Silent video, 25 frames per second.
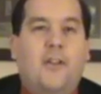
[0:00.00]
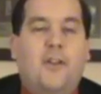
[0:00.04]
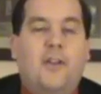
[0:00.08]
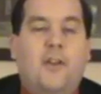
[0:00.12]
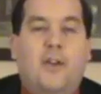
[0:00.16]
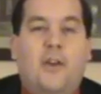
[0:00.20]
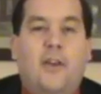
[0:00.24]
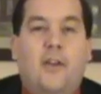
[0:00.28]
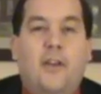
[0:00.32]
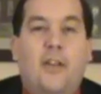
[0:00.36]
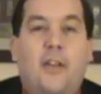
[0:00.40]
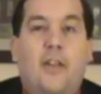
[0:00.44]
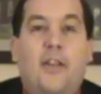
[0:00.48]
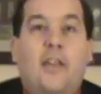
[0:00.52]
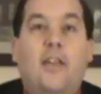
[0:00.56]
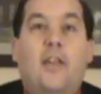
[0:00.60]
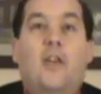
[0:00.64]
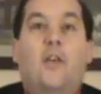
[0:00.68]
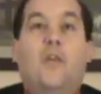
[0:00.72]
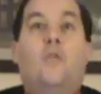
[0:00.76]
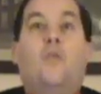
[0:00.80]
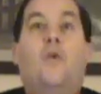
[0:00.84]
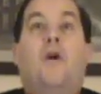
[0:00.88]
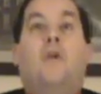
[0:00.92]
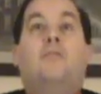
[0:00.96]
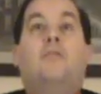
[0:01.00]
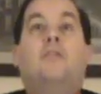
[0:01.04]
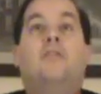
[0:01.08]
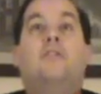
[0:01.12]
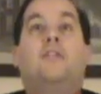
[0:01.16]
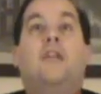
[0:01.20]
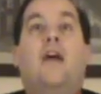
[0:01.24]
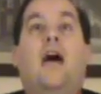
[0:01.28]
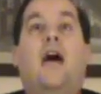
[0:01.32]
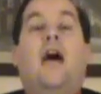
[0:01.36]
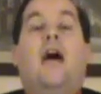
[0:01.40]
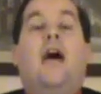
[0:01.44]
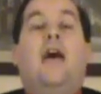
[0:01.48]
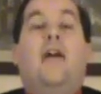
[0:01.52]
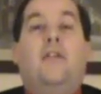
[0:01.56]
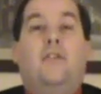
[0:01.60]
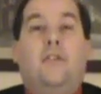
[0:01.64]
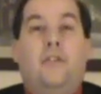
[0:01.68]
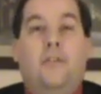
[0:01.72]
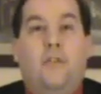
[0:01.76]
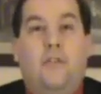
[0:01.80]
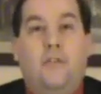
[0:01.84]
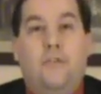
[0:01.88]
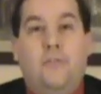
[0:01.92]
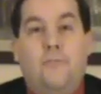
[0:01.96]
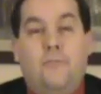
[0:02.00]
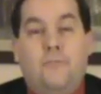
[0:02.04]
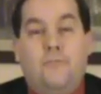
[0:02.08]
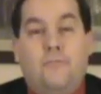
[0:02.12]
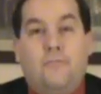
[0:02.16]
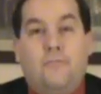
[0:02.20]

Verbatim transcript: no, no, no. What must I do?